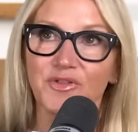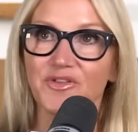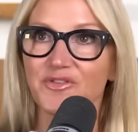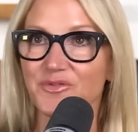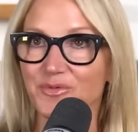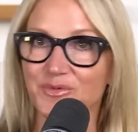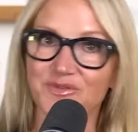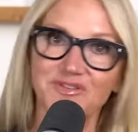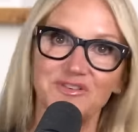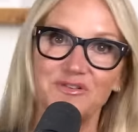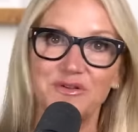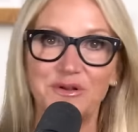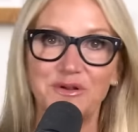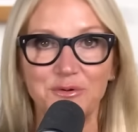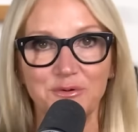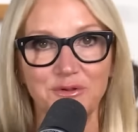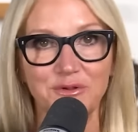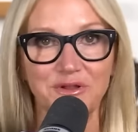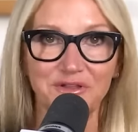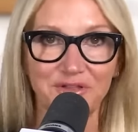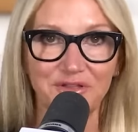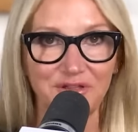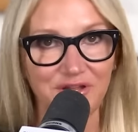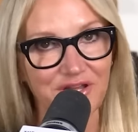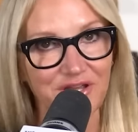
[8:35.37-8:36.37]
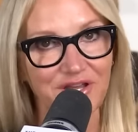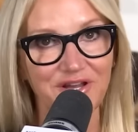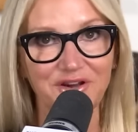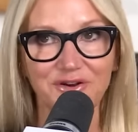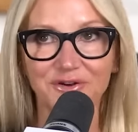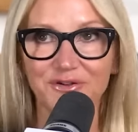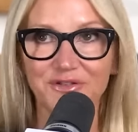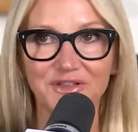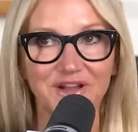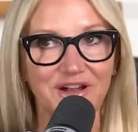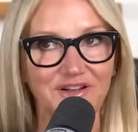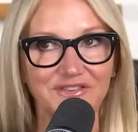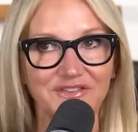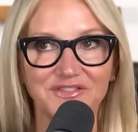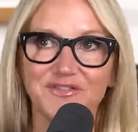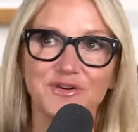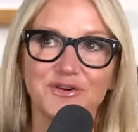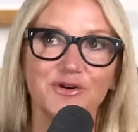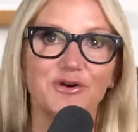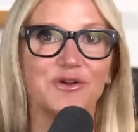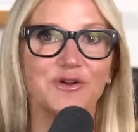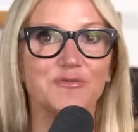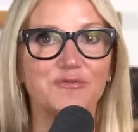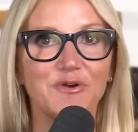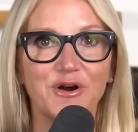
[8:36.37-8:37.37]
this was clearly the year that I
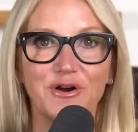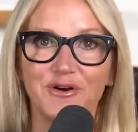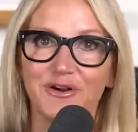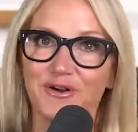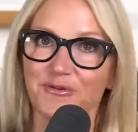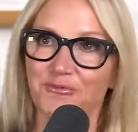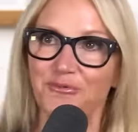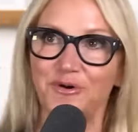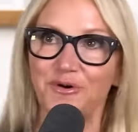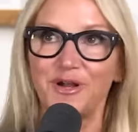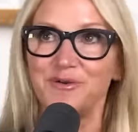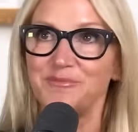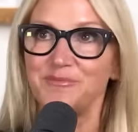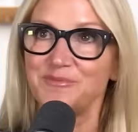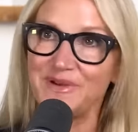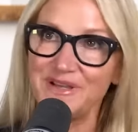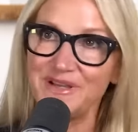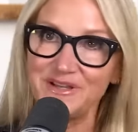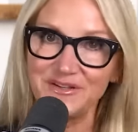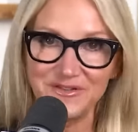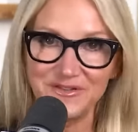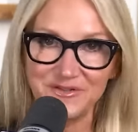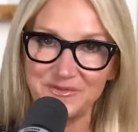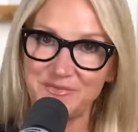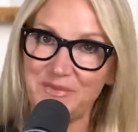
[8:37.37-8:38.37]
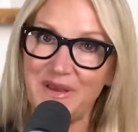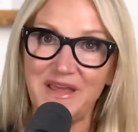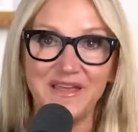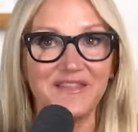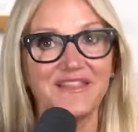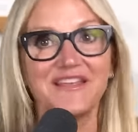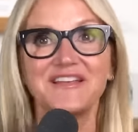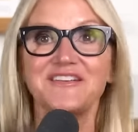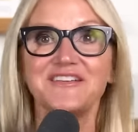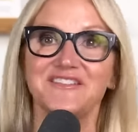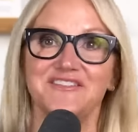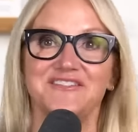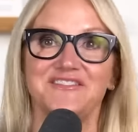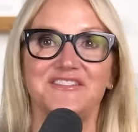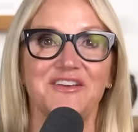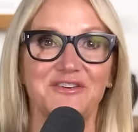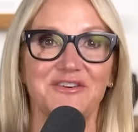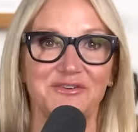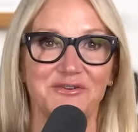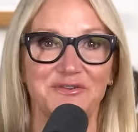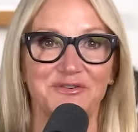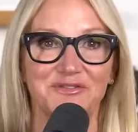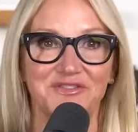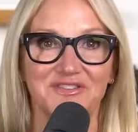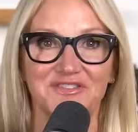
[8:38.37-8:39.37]
started wearing one-piece bathing
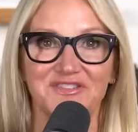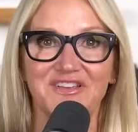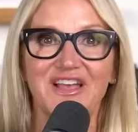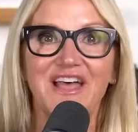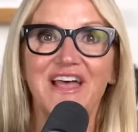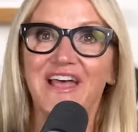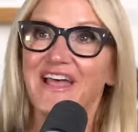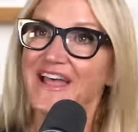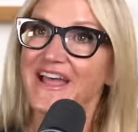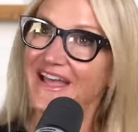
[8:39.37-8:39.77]
suits